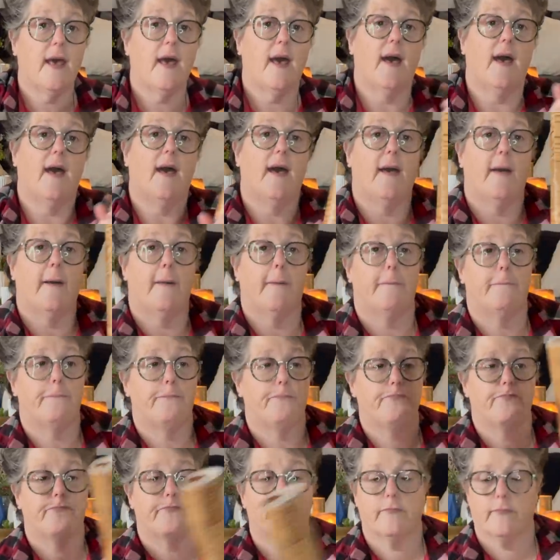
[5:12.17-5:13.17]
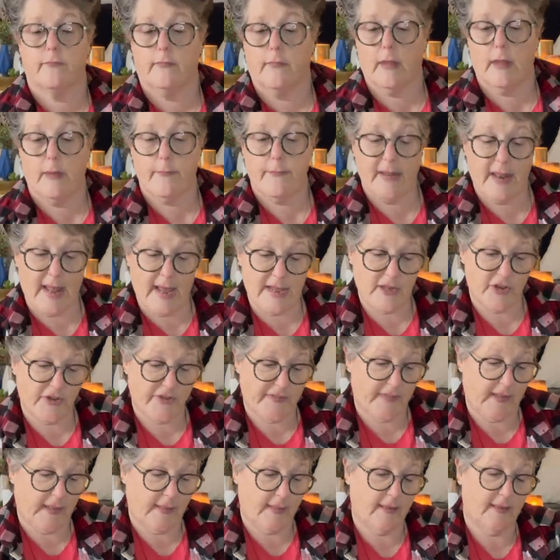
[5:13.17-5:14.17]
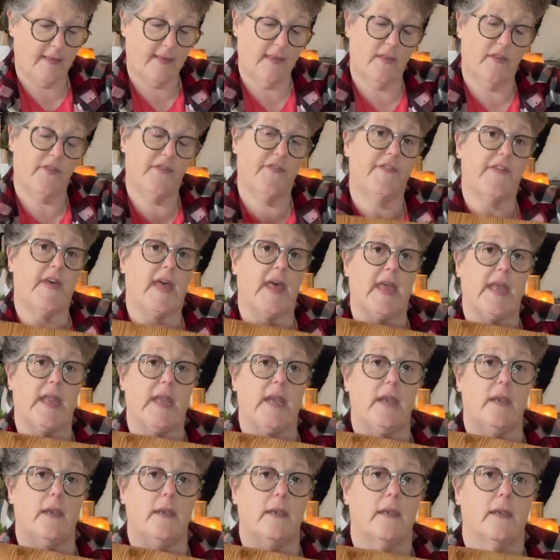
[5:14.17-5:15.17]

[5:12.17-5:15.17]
Um, but I just think this is fun.